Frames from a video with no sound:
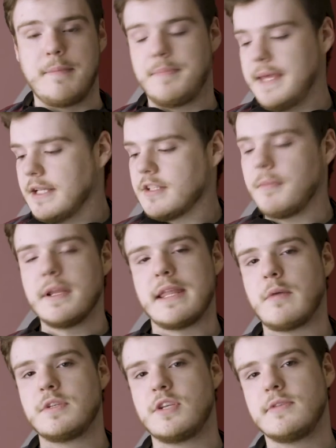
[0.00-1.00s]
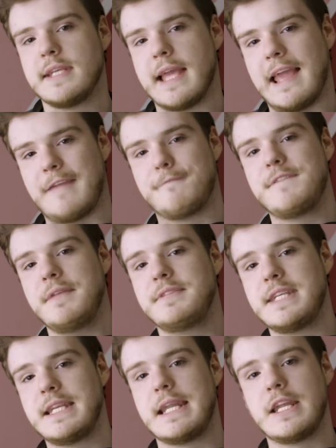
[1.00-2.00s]
Being somebody that was using a
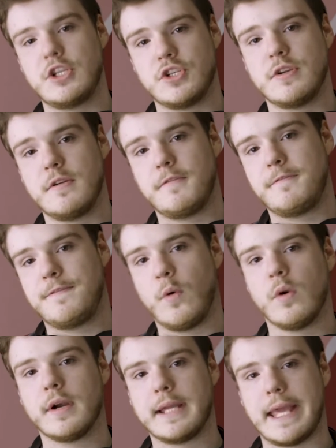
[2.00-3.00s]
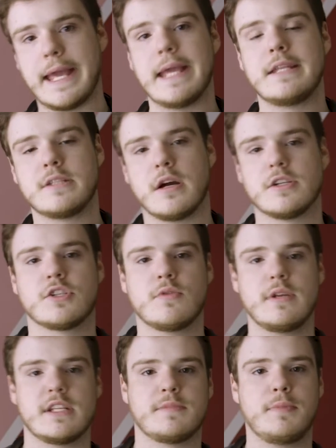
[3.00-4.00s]
15-inch 4K
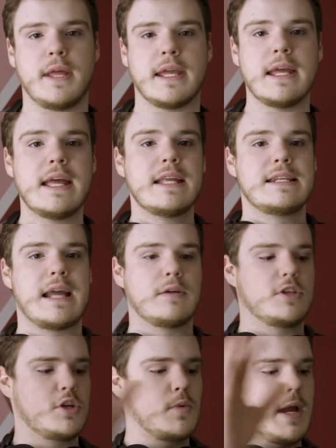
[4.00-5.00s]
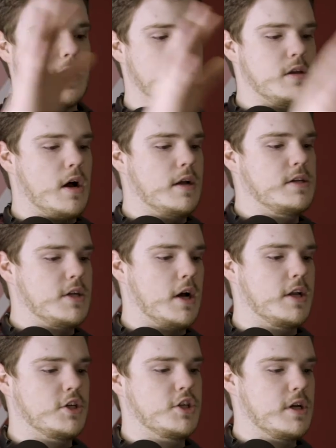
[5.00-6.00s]
touchscreen display down to a
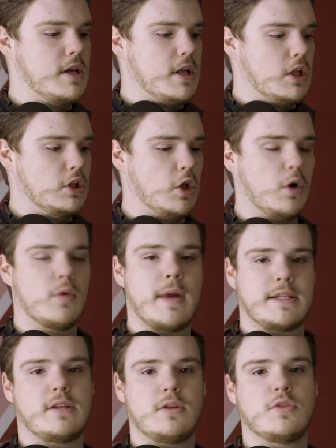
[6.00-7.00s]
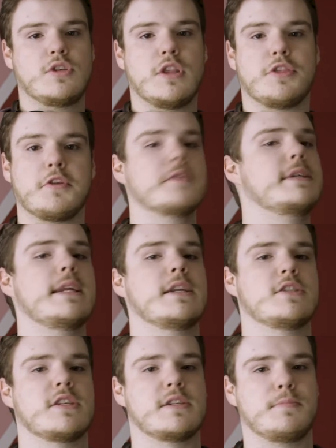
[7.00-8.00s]
non-touch, lower resolution
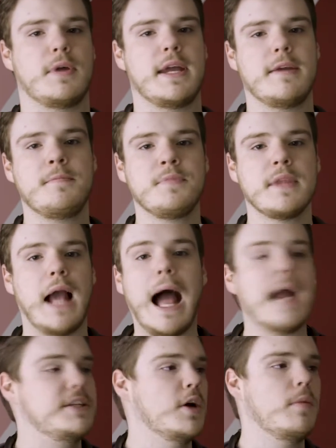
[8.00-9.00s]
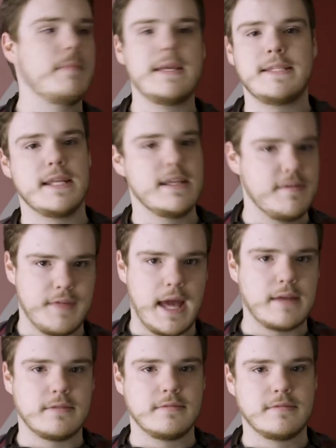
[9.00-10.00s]
13-inch display, I don't miss any of that.